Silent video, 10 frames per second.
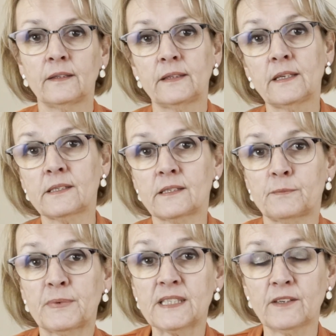This
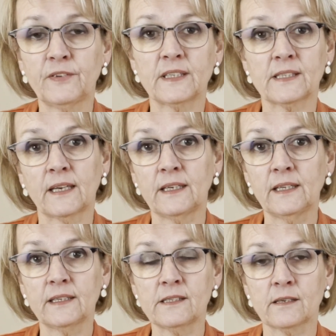specific technique
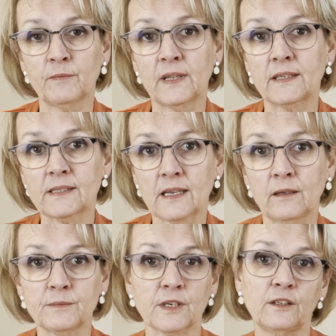is something that's
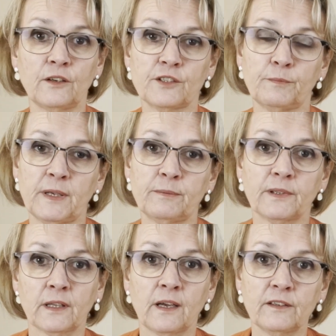helped a lot of people
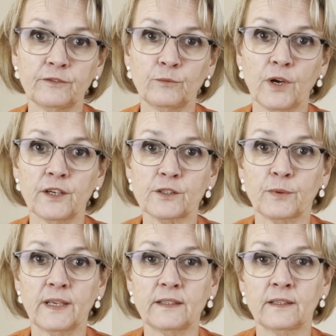that I've worked
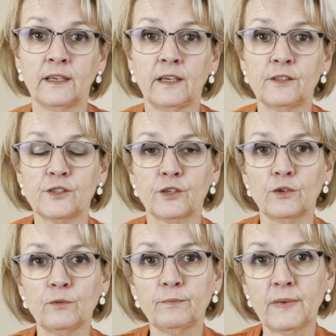with
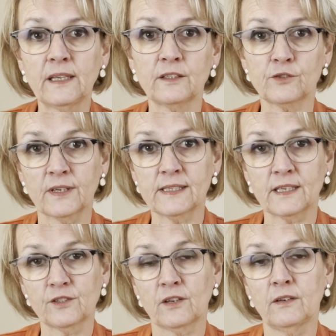to make the
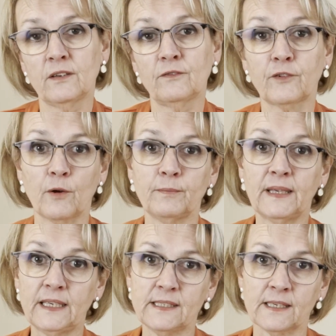transition from
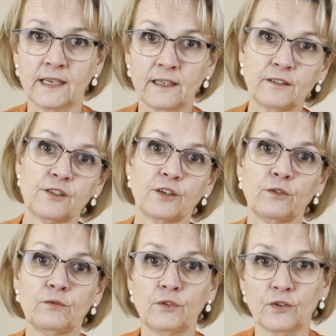eating
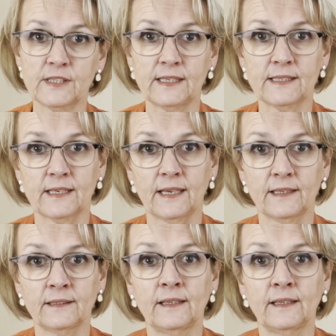to not eating,